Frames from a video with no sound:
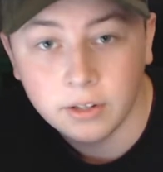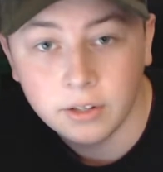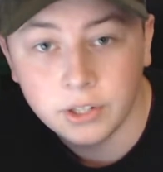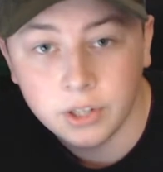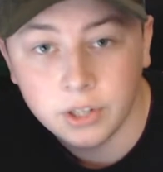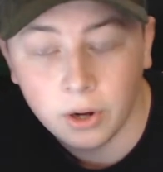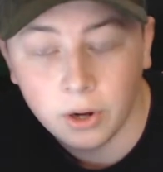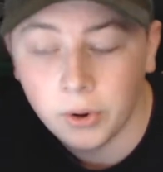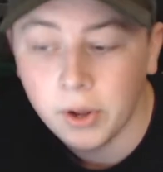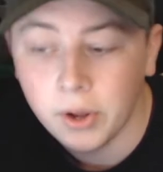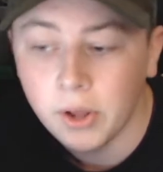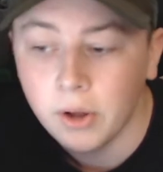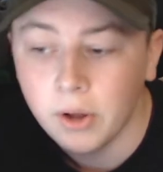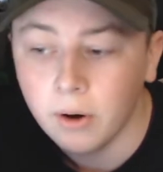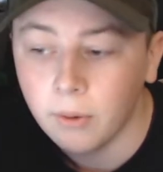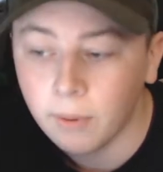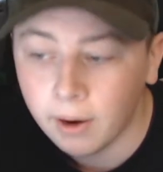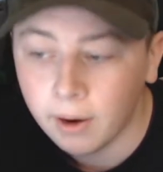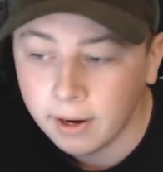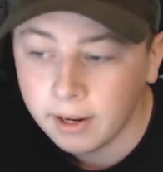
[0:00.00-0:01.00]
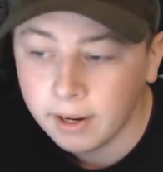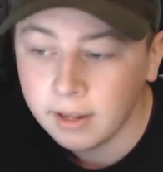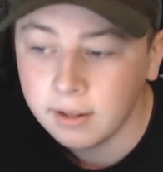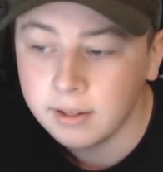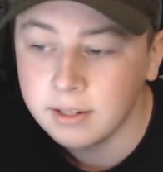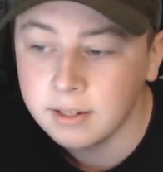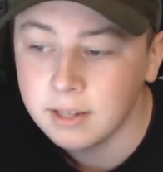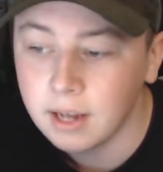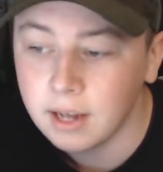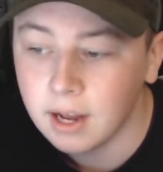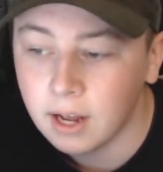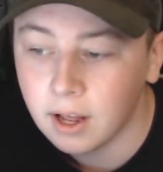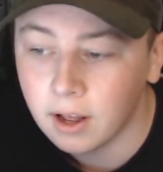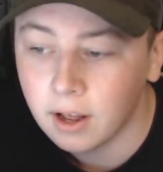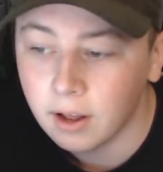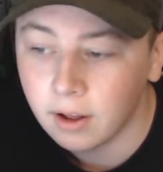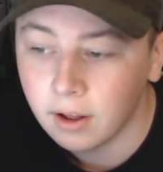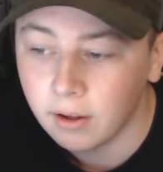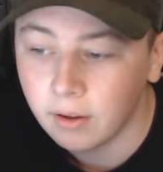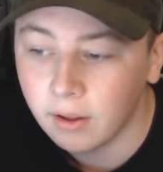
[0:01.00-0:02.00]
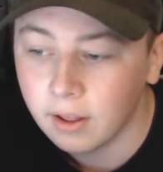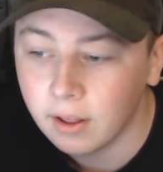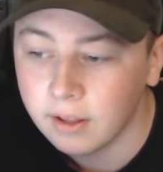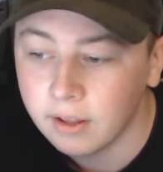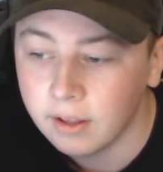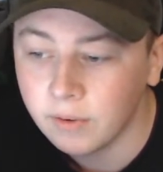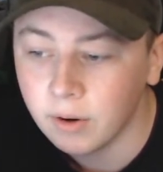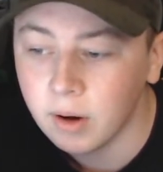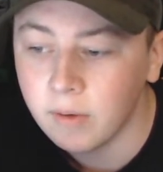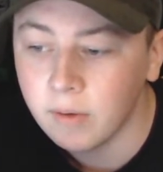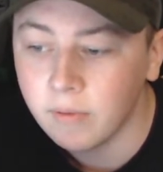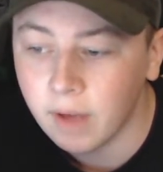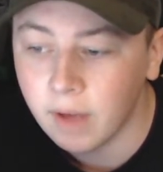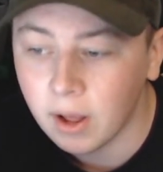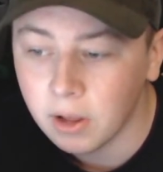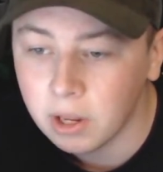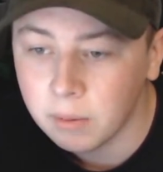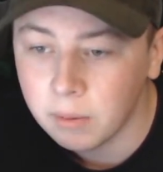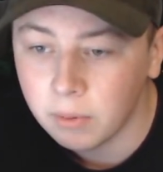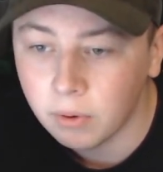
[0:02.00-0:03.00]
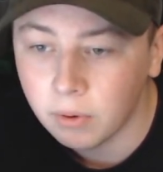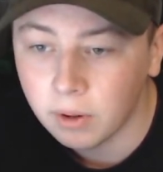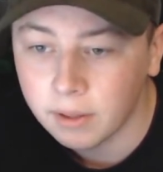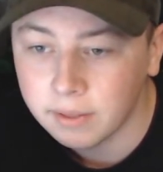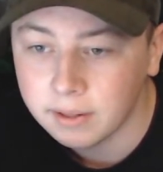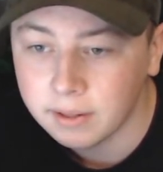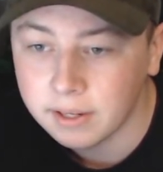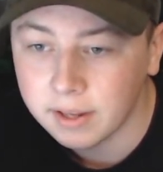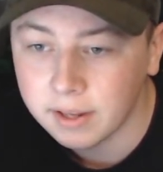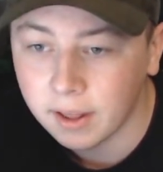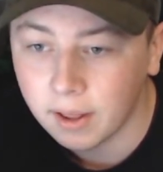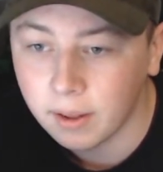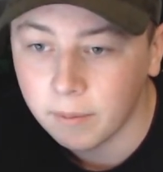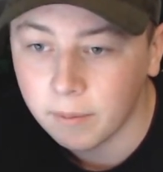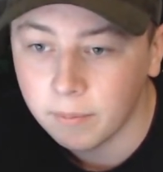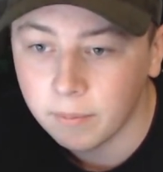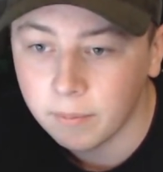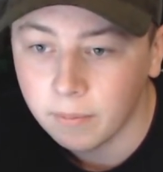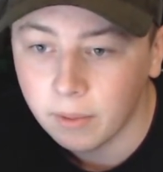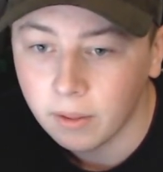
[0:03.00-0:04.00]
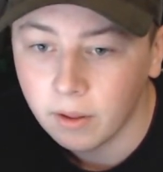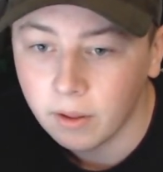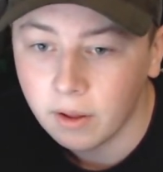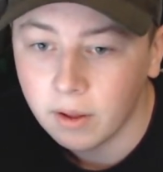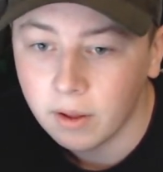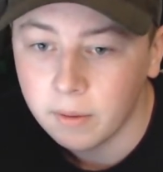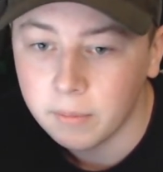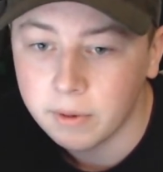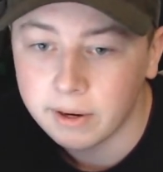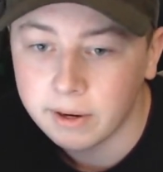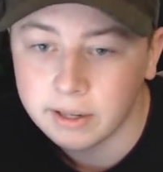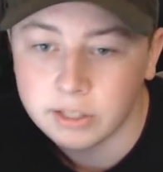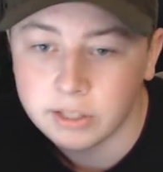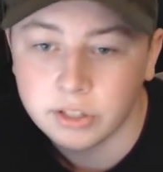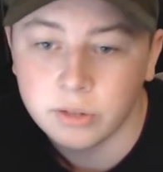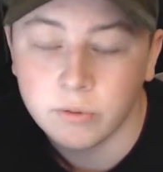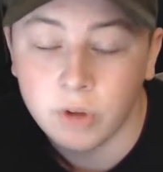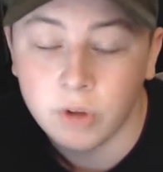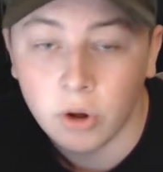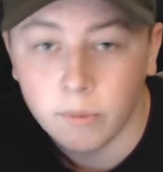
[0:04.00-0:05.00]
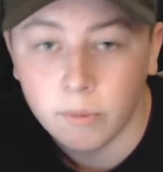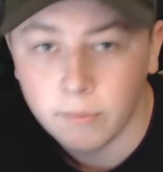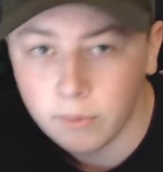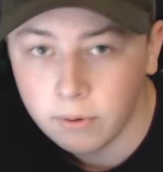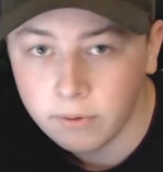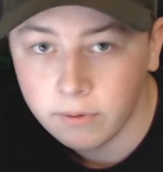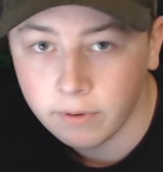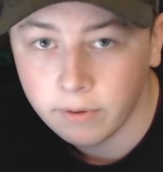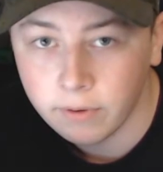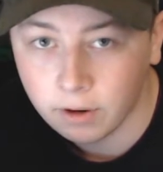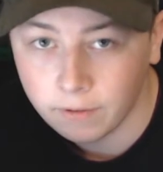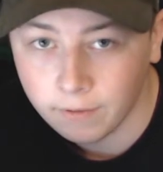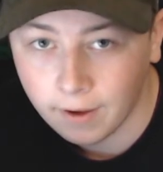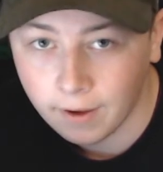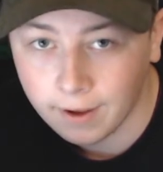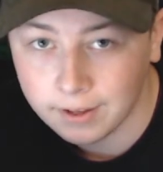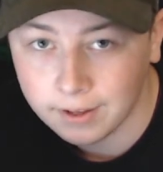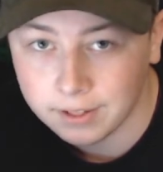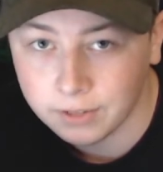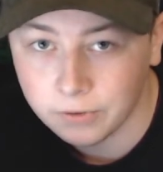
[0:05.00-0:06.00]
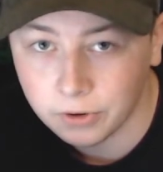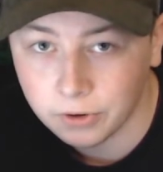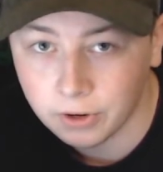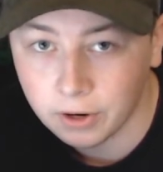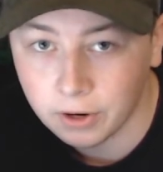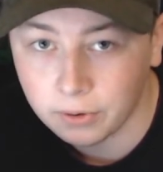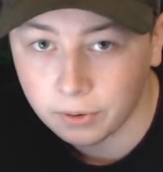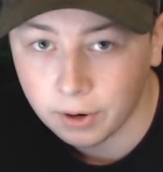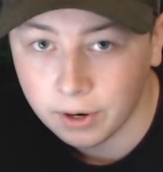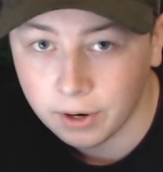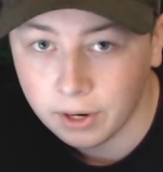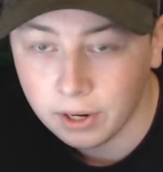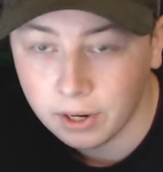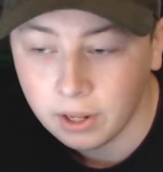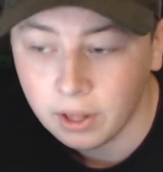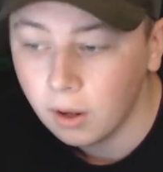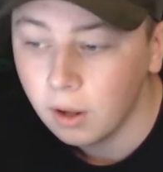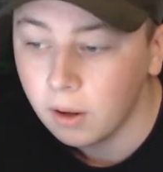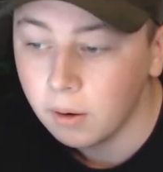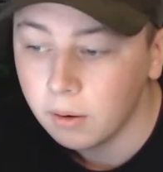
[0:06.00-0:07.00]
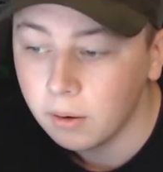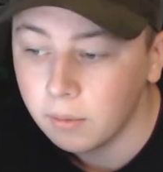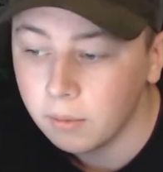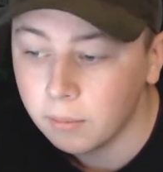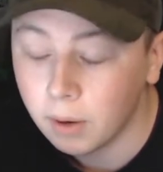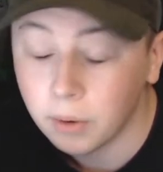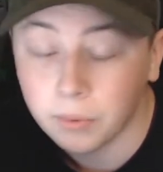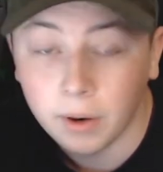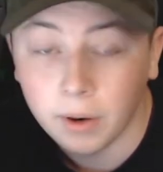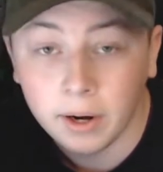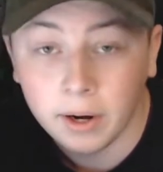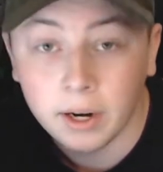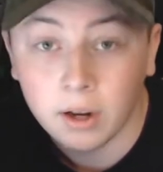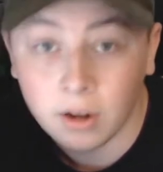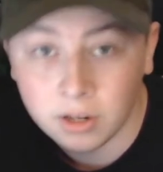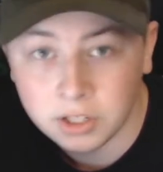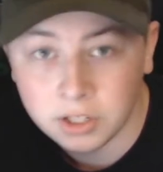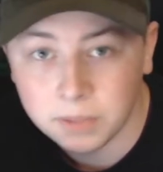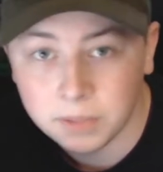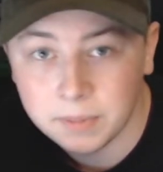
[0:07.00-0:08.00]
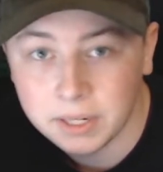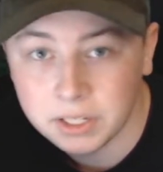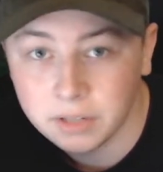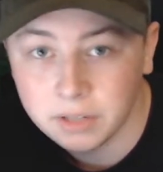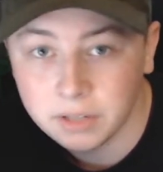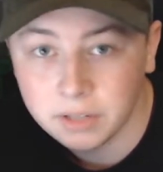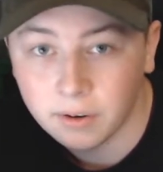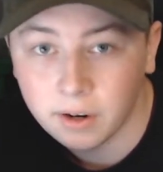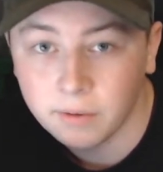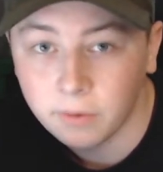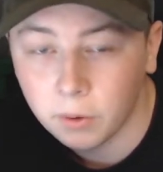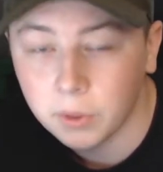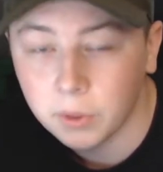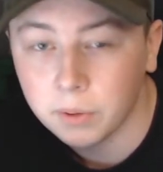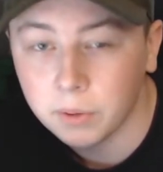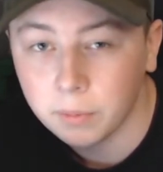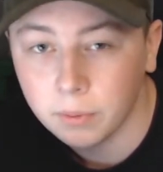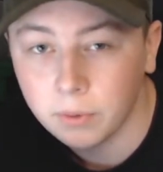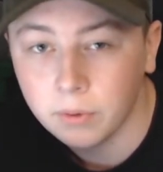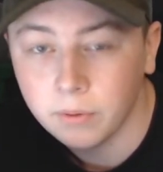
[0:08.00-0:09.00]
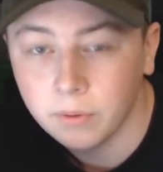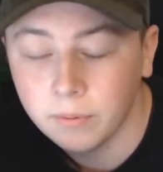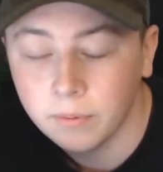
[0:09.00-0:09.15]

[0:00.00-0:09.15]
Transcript: So running is very valuable in this game because you don't move very fast if you're not running, but running also makes you very vulnerable.